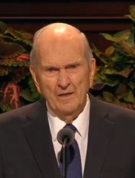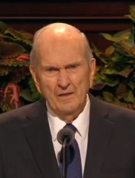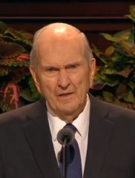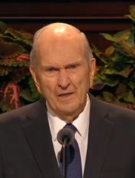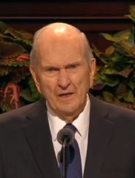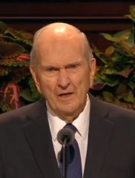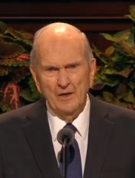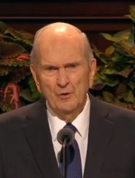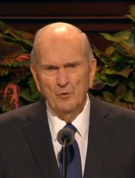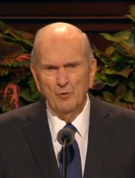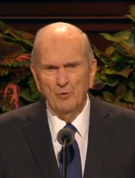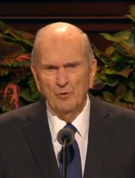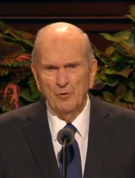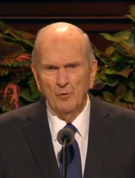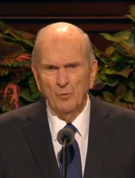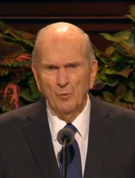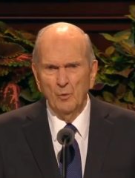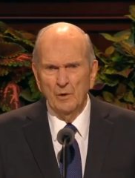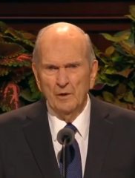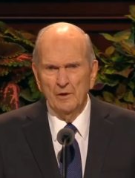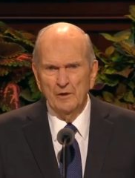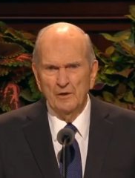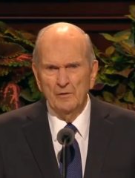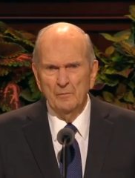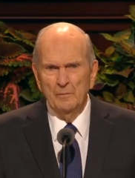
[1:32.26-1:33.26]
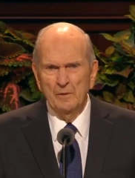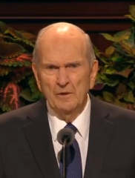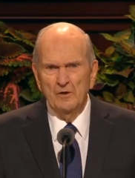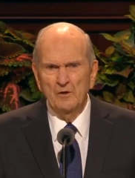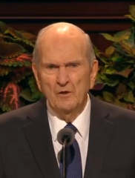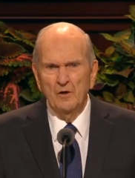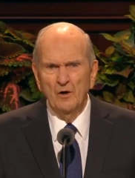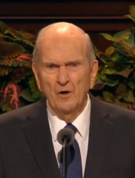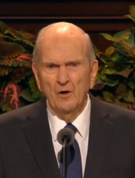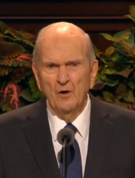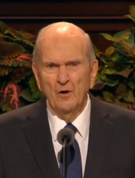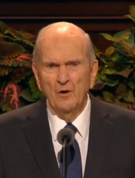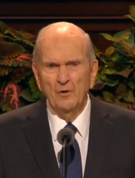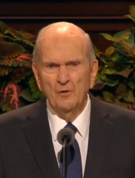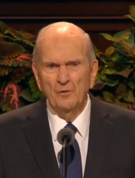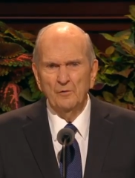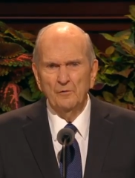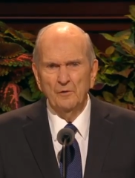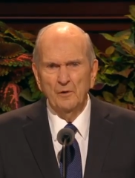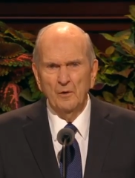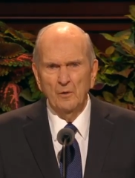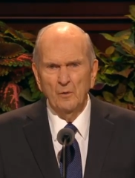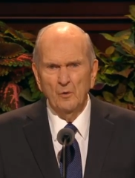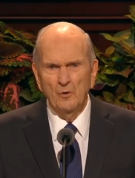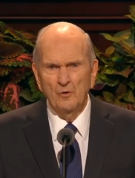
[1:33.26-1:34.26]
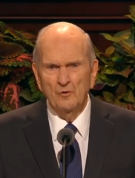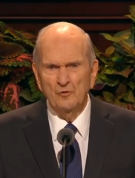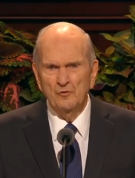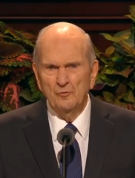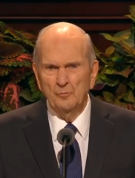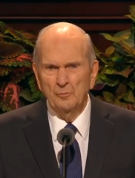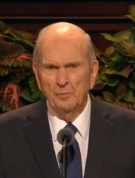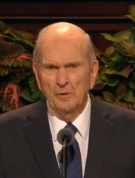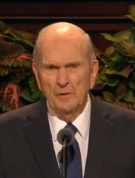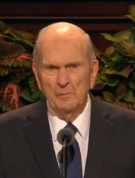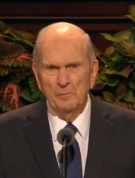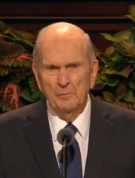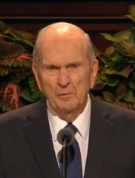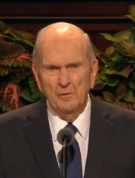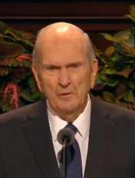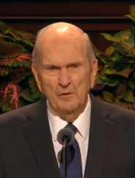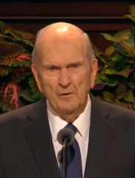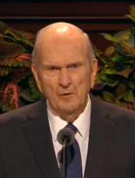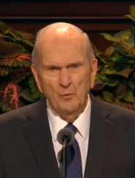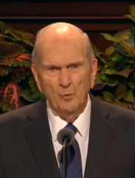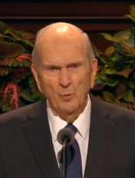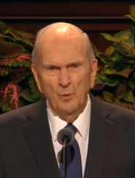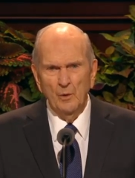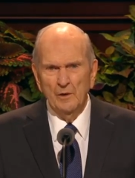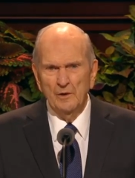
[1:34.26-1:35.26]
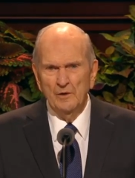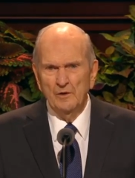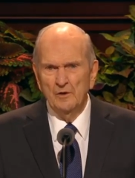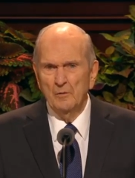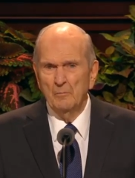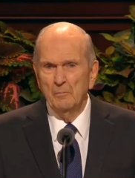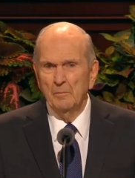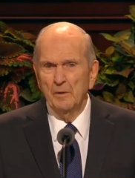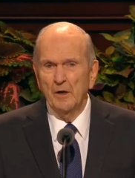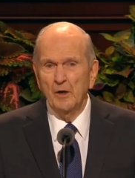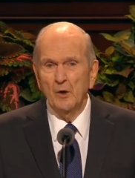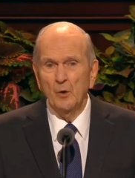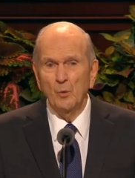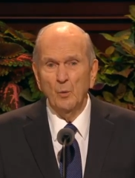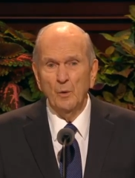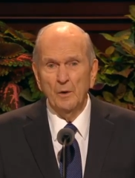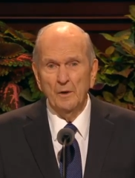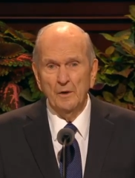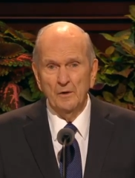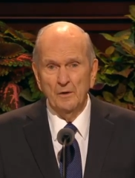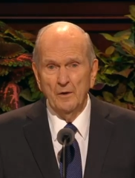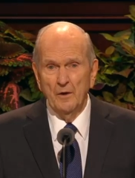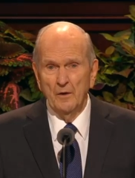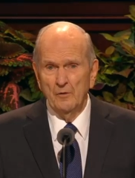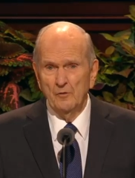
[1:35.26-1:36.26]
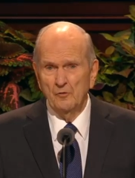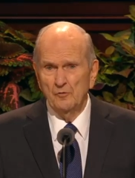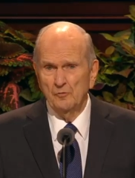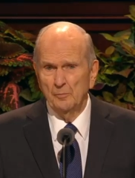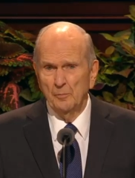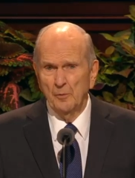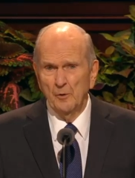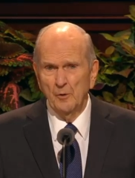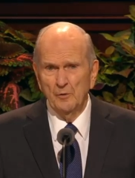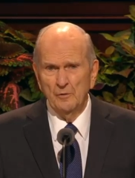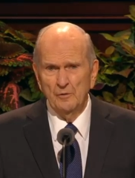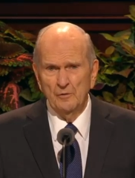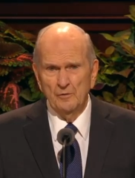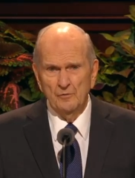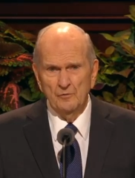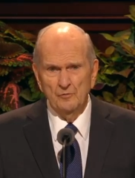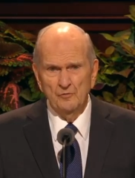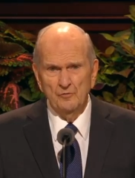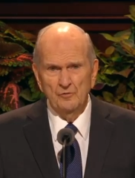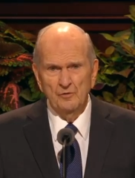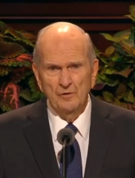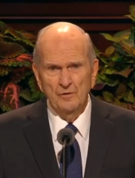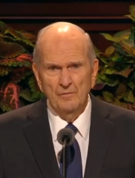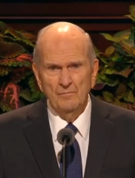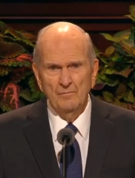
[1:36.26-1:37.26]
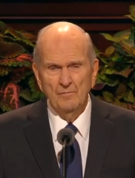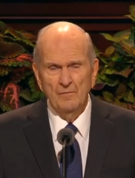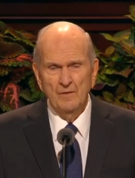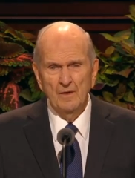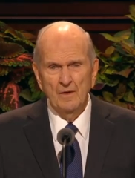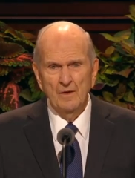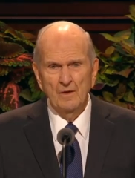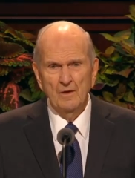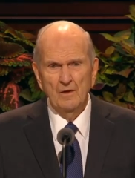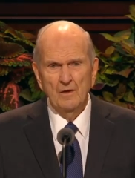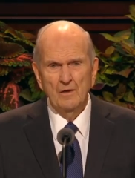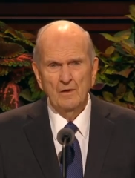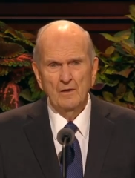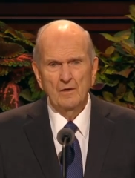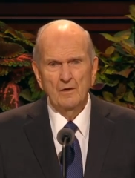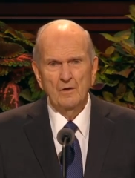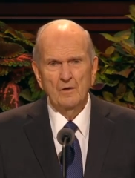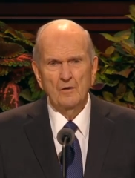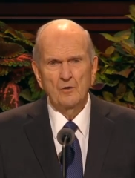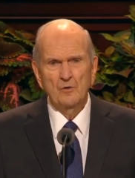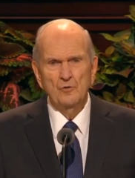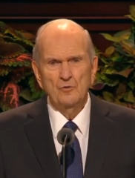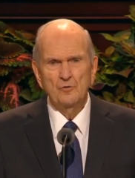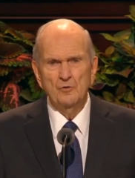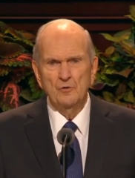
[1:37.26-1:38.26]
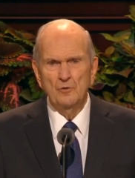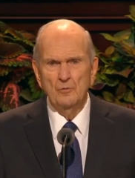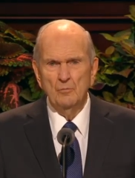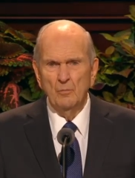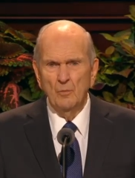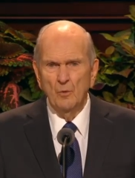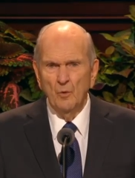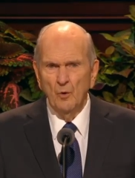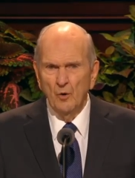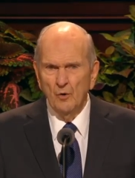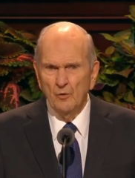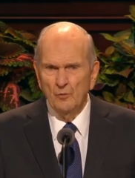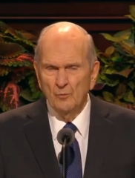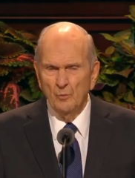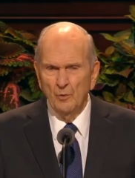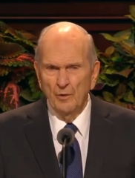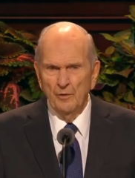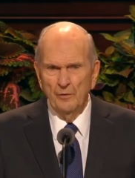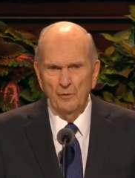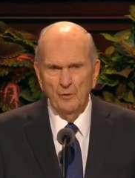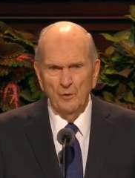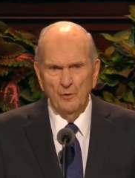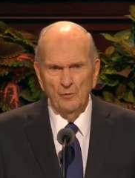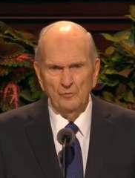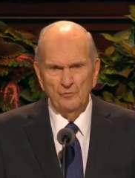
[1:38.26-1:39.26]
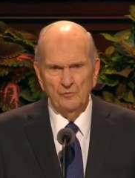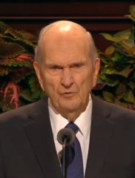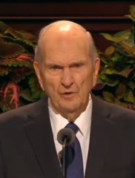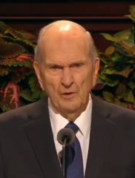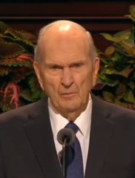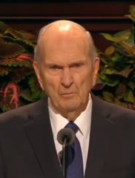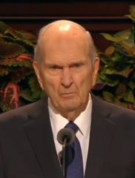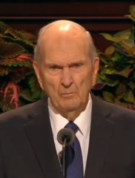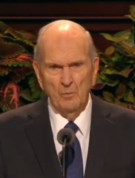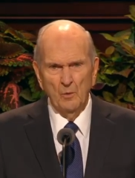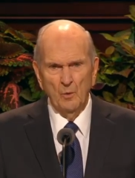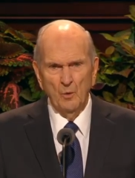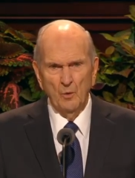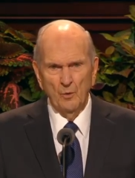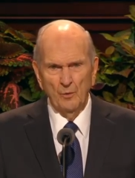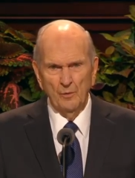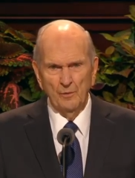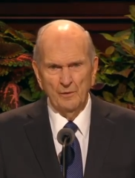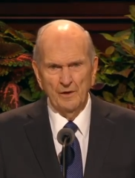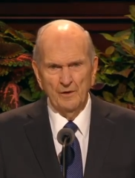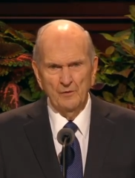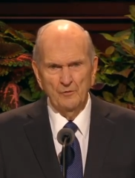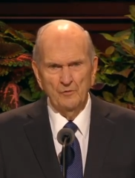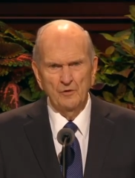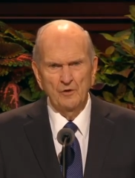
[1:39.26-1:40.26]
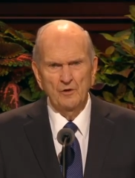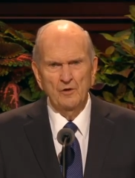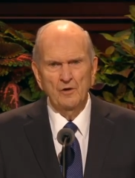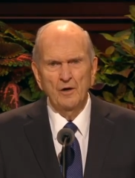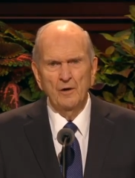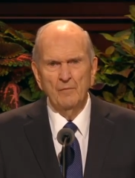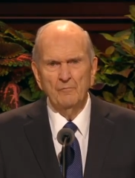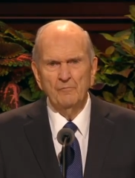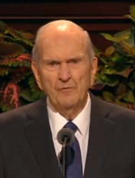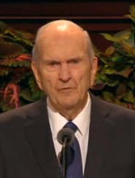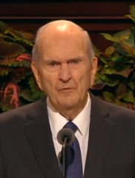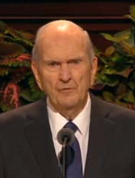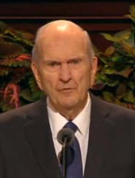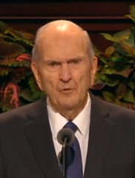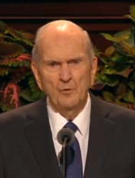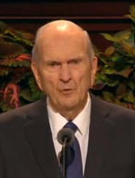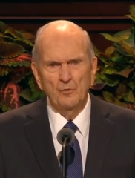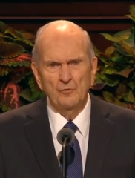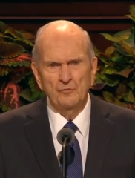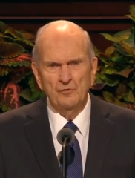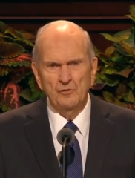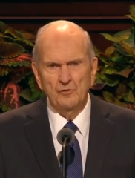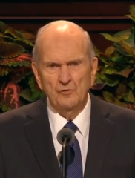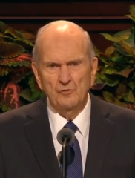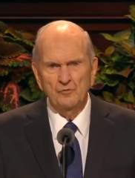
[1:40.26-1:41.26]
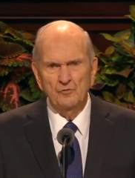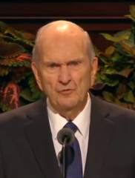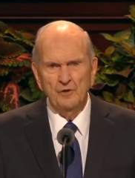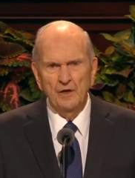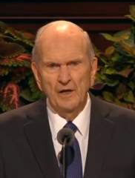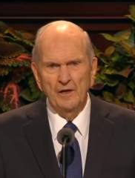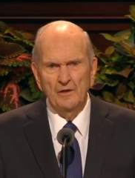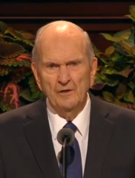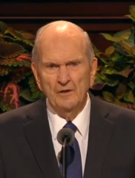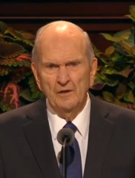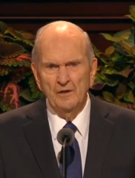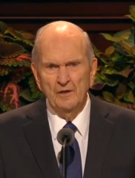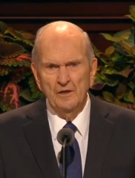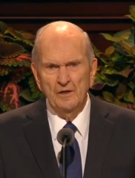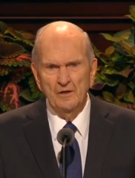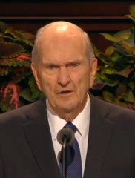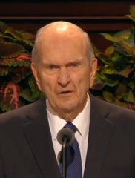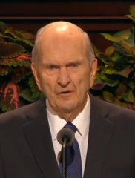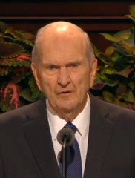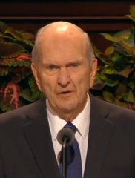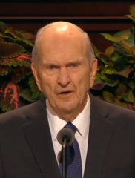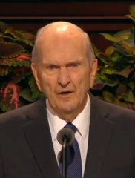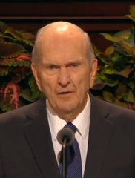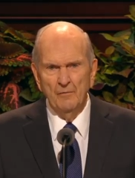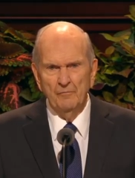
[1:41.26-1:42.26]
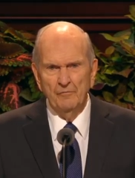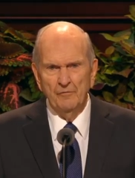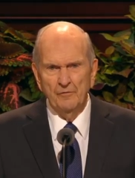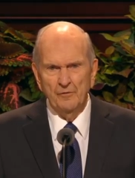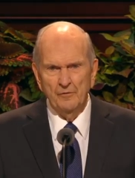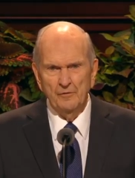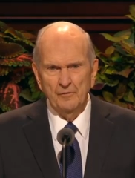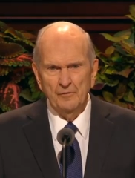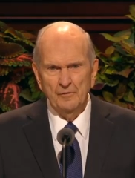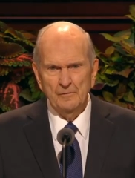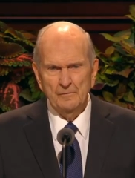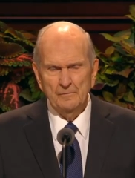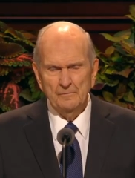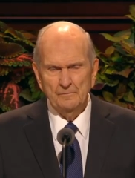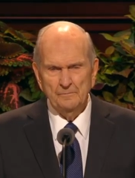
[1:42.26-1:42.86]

They who are willing to be called the Lord's people are willing to bear one another's burdens, to mourn with those that mourn, and to comfort those that stand in need of comfort.